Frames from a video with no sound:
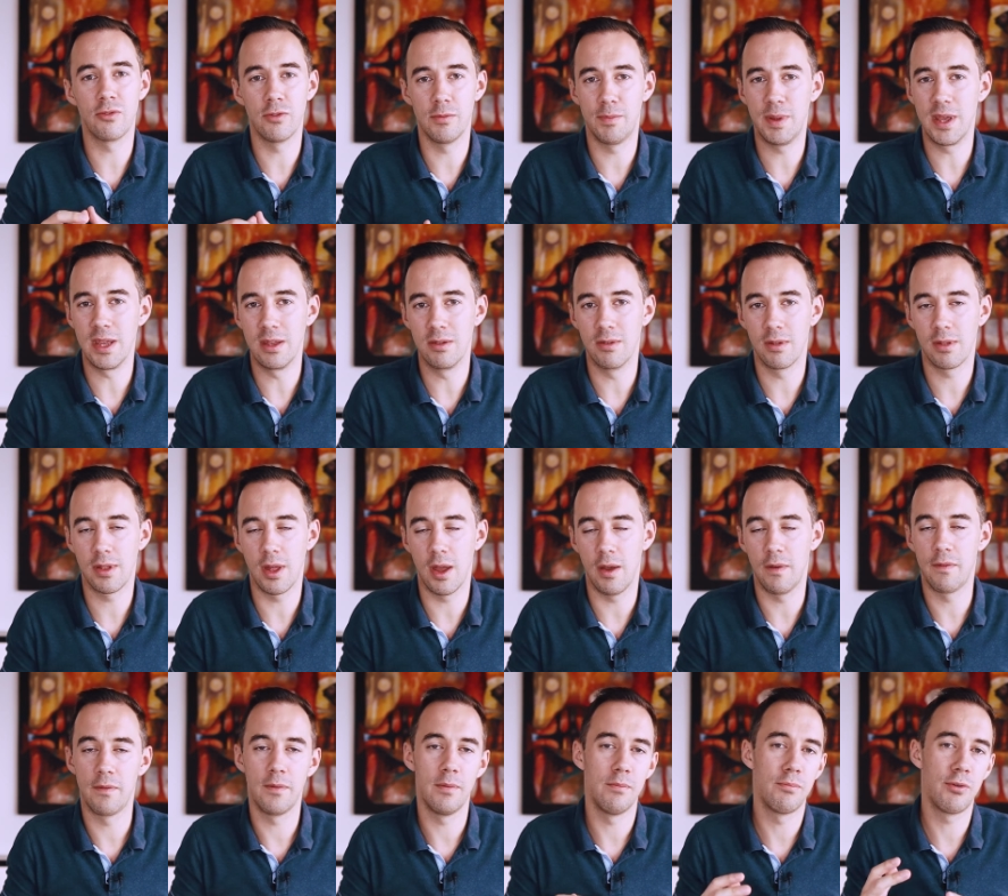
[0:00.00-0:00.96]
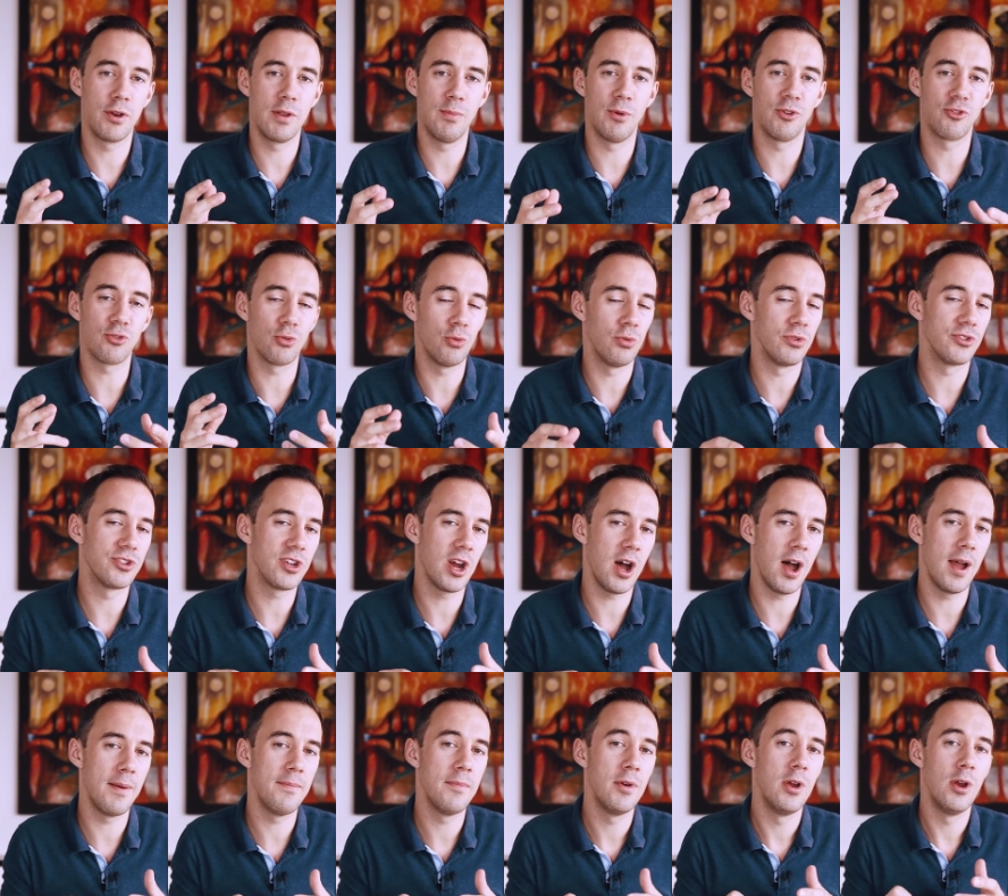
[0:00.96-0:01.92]
to repeat yourself. Pretty much all the
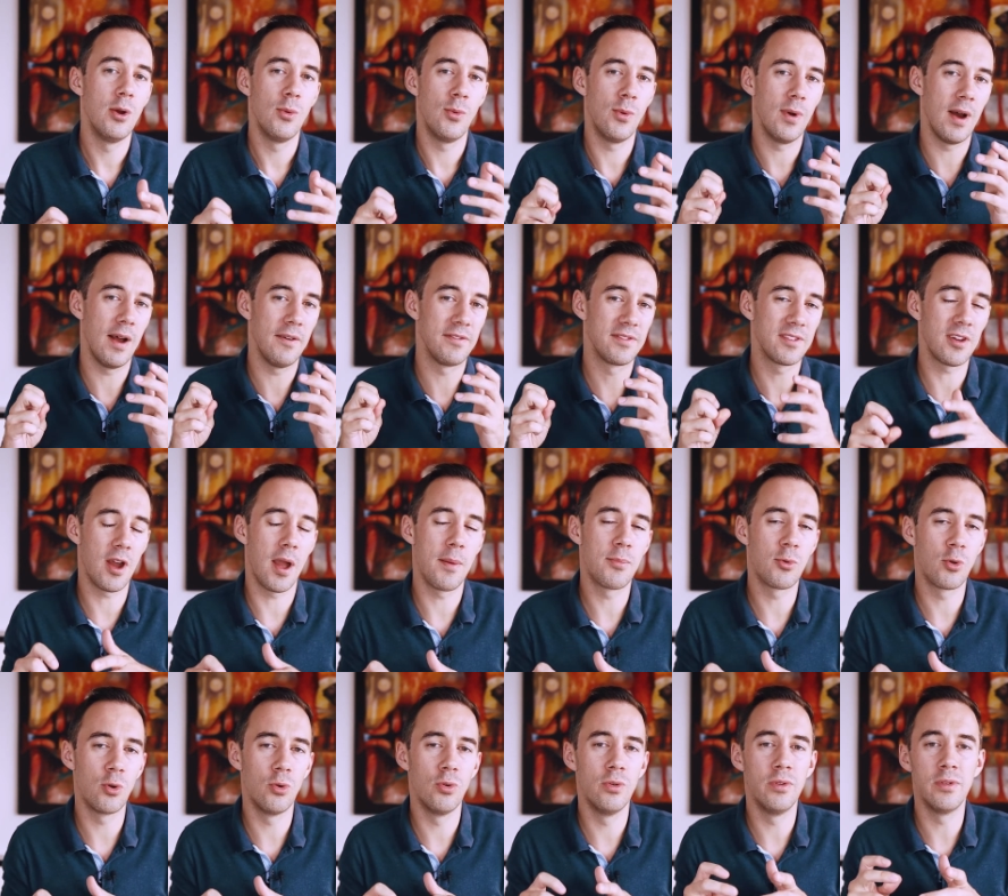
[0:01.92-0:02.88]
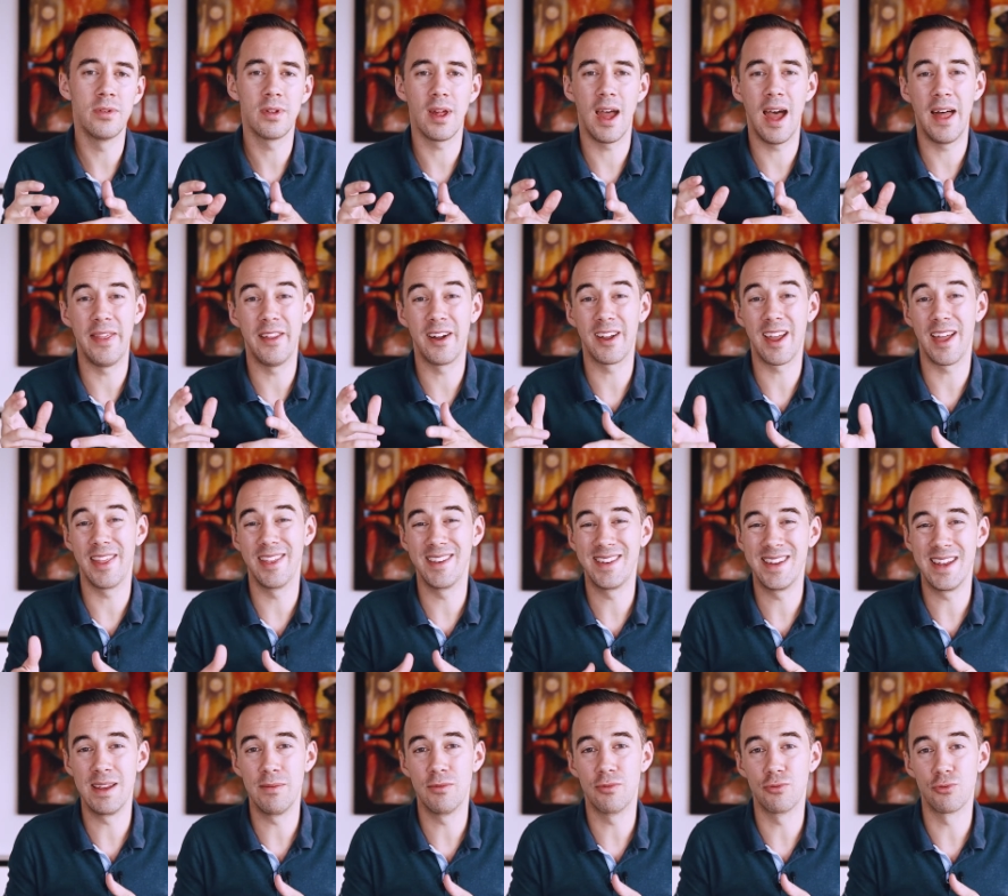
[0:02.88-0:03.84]
time, I'll have Skype calls and I'll get the
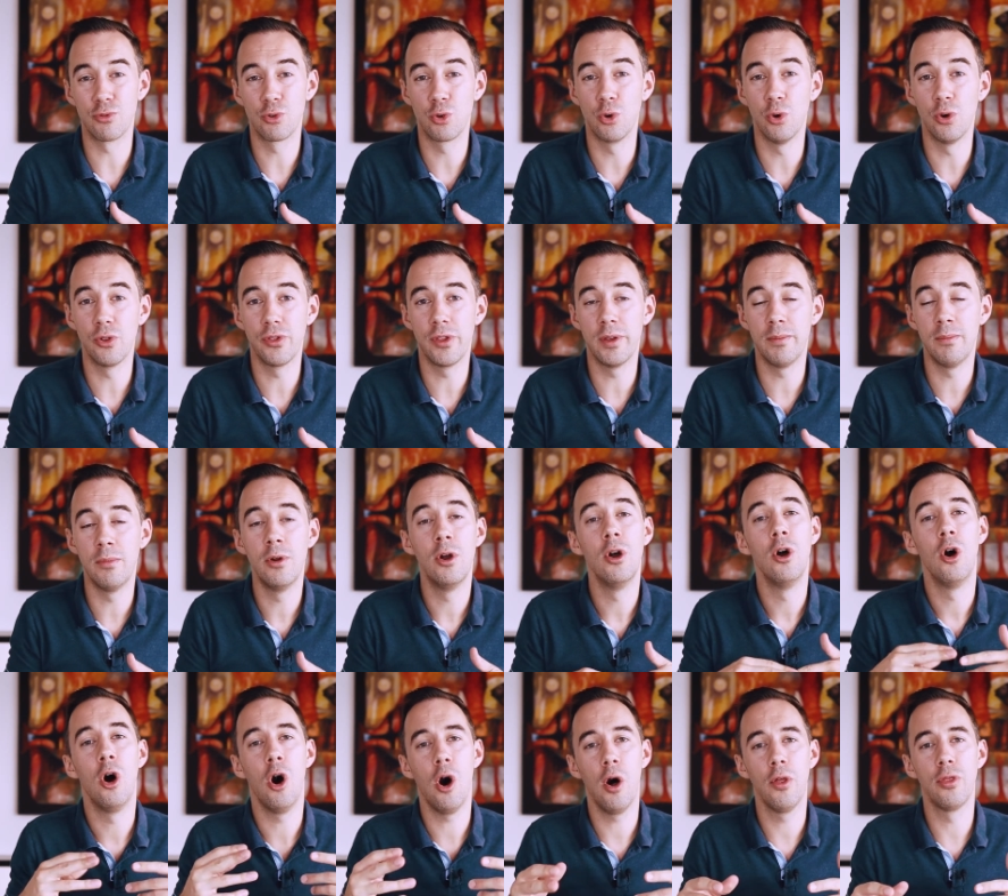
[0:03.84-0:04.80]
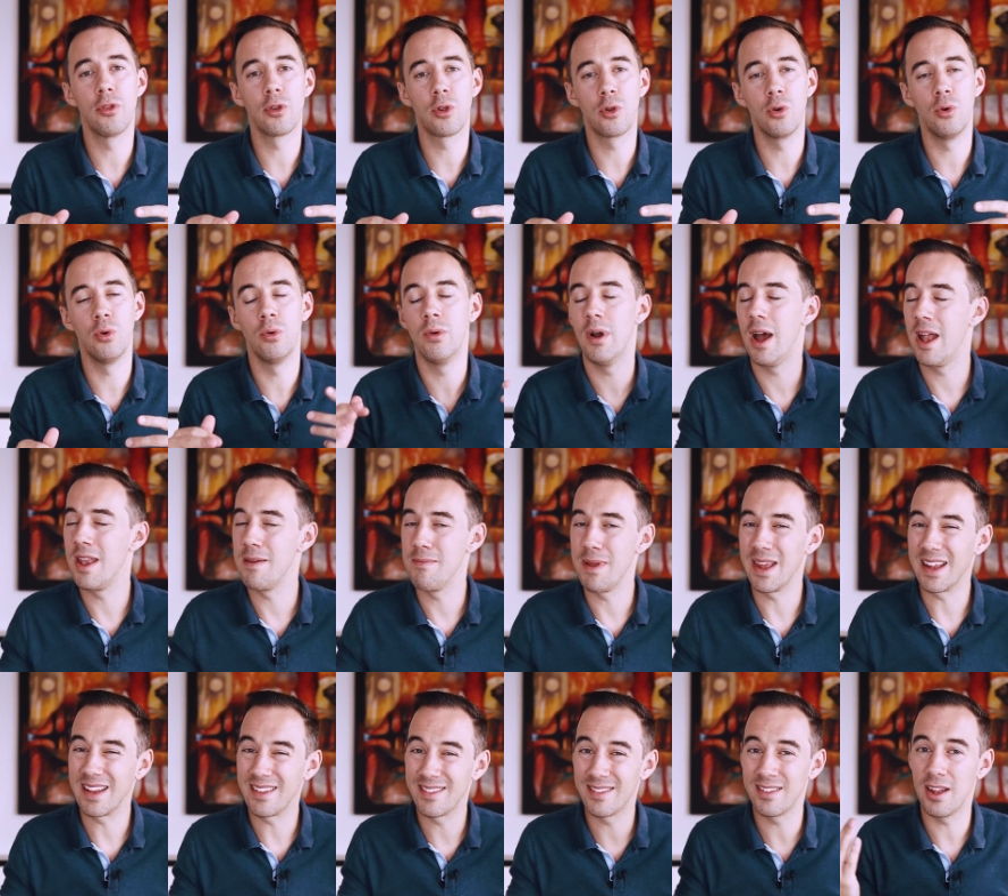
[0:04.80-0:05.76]
team to record them on the call, and it
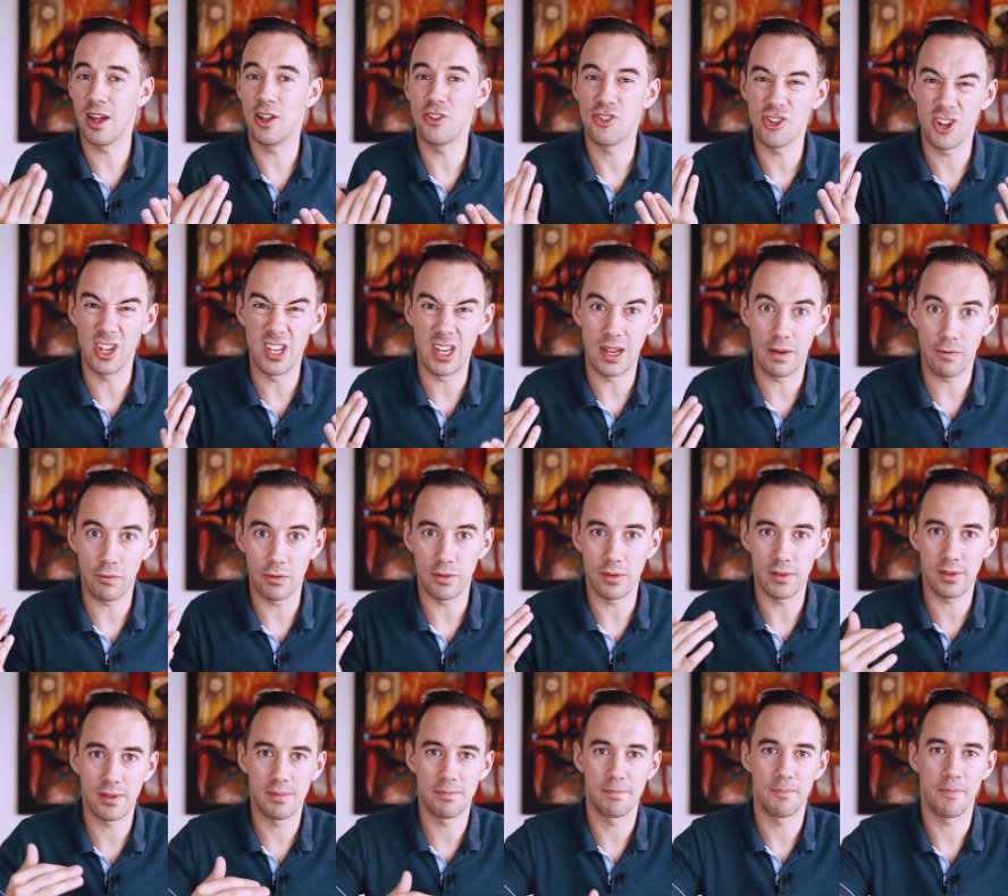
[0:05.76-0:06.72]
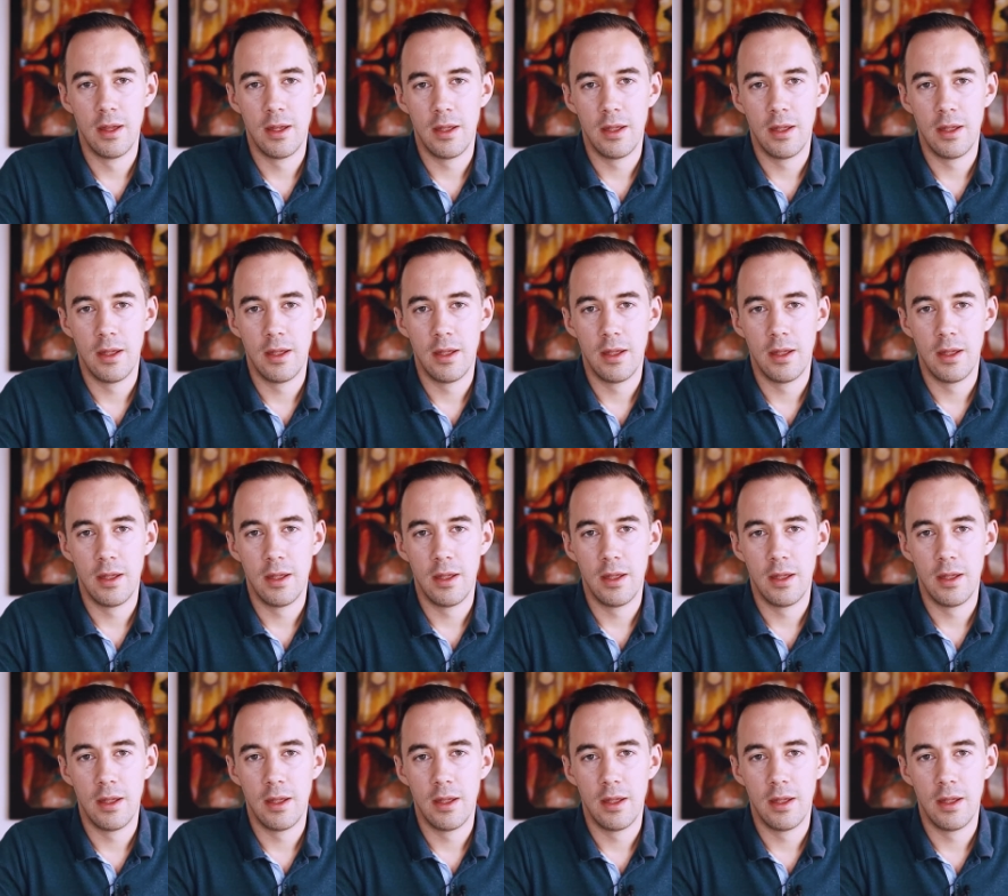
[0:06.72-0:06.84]
makes such a difference.